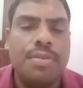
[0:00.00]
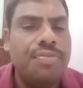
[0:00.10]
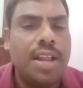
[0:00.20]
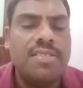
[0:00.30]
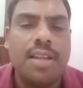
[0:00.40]
from
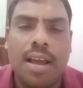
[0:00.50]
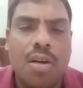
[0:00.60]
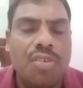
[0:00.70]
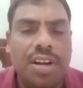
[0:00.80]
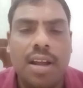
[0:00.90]
financial
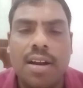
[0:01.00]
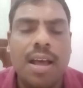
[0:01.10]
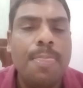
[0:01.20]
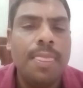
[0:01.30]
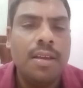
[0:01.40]
accounting
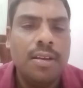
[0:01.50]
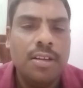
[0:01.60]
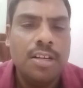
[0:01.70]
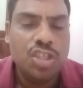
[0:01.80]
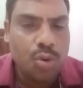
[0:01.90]
data.
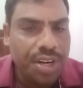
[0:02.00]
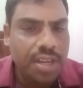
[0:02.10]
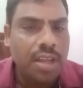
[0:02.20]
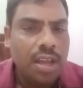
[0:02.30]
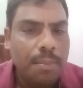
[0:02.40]
So it
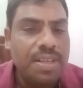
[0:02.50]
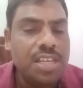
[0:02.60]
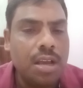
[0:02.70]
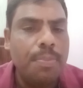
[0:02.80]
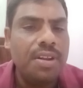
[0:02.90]
is
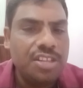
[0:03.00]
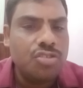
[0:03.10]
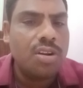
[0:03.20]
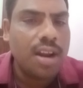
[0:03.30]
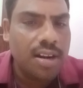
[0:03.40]
basing upon
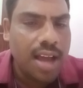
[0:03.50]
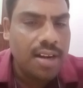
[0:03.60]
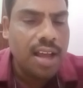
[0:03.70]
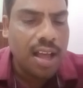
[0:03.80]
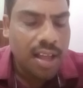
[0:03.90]
historical
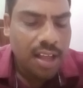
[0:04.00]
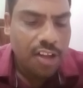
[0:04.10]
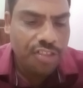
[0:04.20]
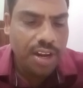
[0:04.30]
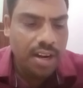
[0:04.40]
data,
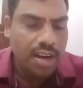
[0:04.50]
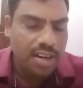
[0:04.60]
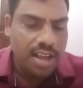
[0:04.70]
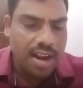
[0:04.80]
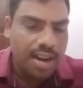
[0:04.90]
then
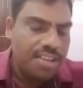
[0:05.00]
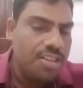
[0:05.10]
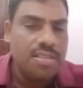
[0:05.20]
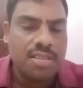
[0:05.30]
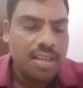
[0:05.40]
it
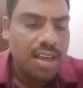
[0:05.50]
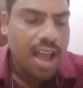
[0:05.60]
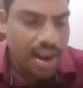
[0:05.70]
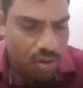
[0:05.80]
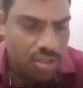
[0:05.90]
analyzes
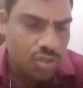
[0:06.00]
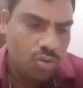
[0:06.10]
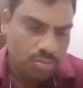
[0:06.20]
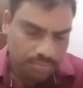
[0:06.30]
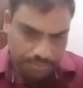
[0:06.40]
and
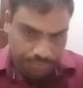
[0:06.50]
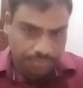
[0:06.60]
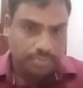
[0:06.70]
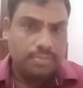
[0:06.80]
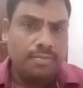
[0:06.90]
also
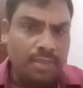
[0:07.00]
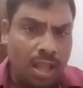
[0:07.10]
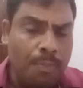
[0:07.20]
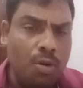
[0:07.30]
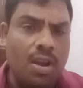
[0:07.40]

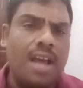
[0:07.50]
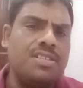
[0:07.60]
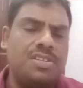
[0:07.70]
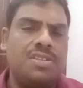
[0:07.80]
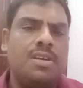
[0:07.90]

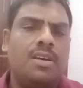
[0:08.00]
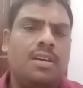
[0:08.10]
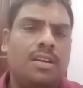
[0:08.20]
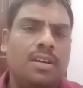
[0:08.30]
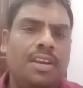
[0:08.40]
forecasts,
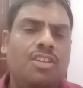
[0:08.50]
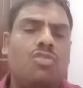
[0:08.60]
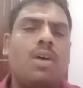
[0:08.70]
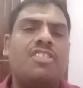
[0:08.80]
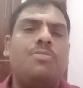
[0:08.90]

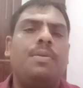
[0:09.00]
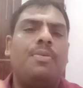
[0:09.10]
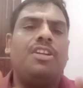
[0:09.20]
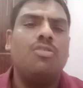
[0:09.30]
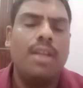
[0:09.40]
to achieve a
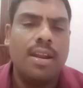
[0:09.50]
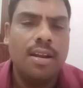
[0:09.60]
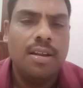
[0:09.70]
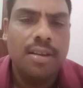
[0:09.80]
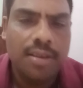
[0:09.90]
particular
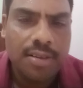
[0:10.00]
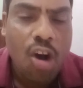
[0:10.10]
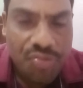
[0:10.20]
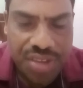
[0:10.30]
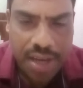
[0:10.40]

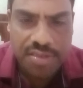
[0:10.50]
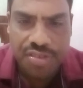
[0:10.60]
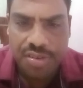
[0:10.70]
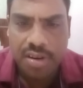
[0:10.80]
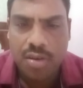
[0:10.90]

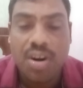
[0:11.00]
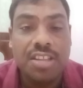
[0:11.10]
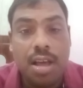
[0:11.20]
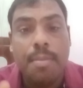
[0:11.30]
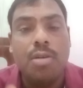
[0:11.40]
object. What is
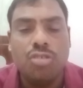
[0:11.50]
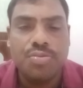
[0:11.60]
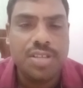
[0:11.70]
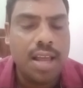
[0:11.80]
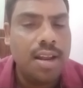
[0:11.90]
the amount of
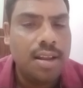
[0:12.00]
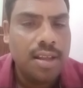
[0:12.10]
sale,